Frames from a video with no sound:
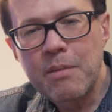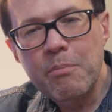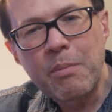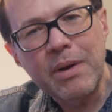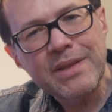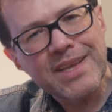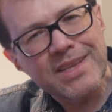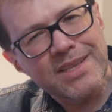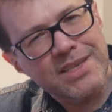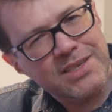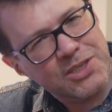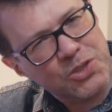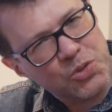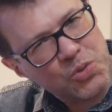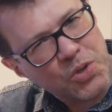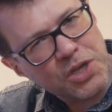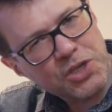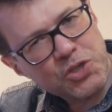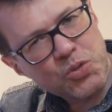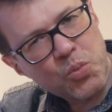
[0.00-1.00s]
But in a
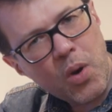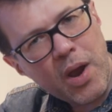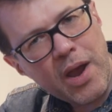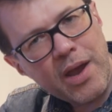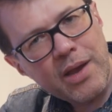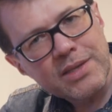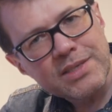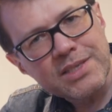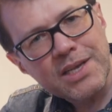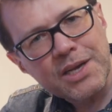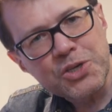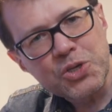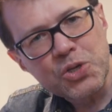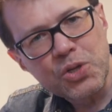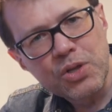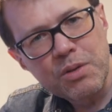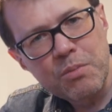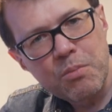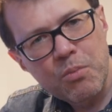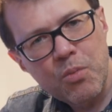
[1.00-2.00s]
strange way, it's
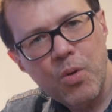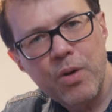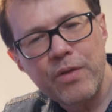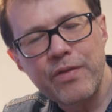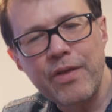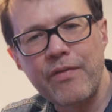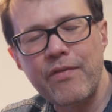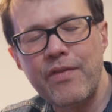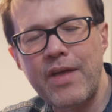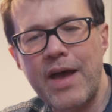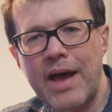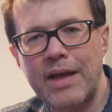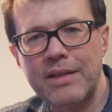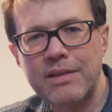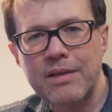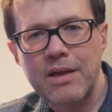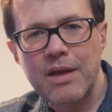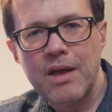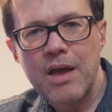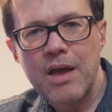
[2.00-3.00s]
actually more than that.